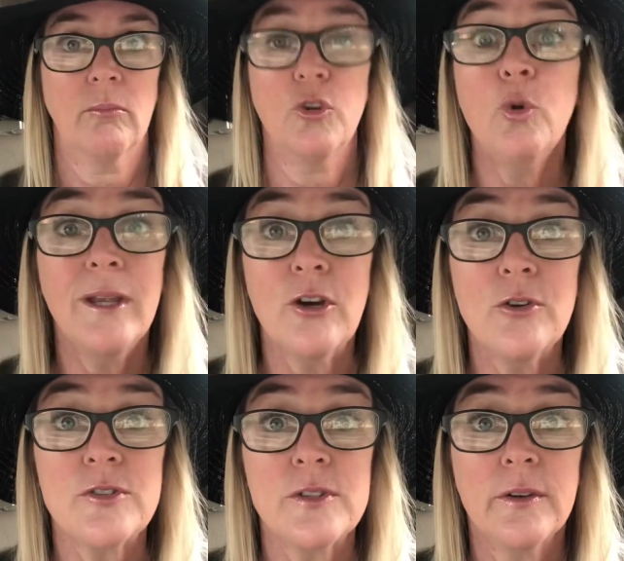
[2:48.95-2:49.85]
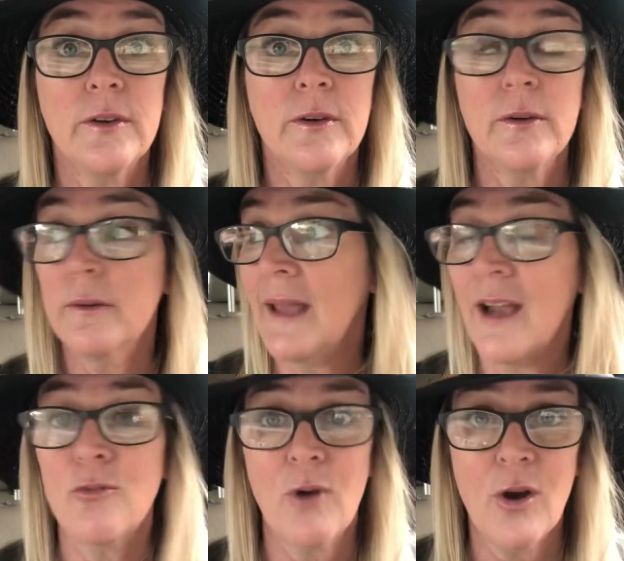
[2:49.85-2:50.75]
2 years. Yeah,
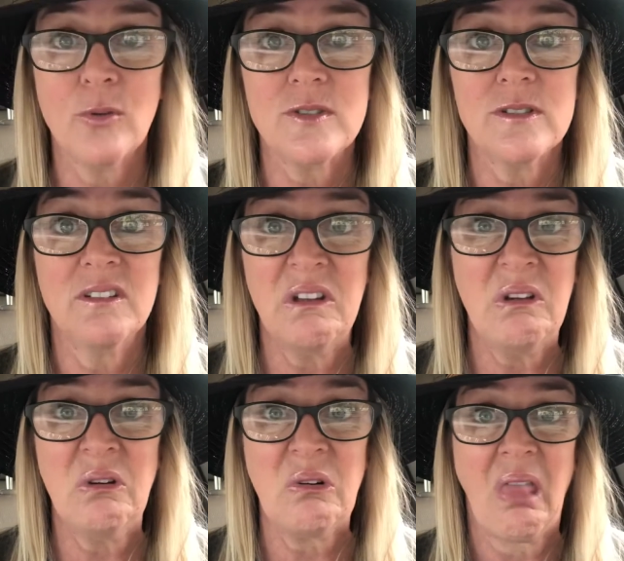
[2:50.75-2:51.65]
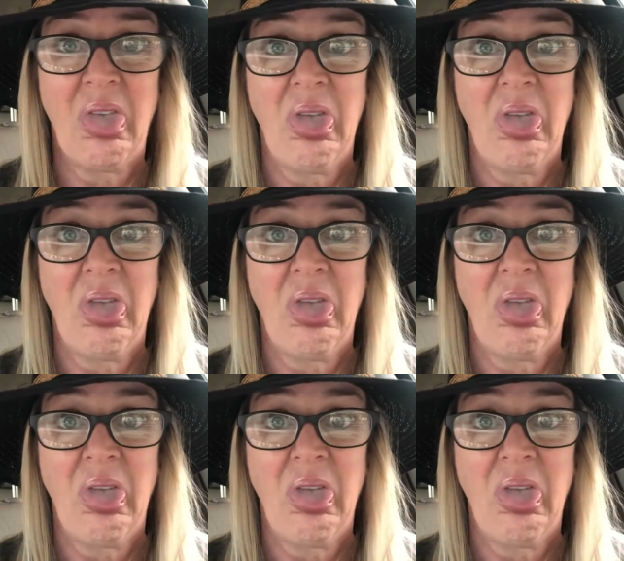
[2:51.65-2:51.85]
gross. Ew.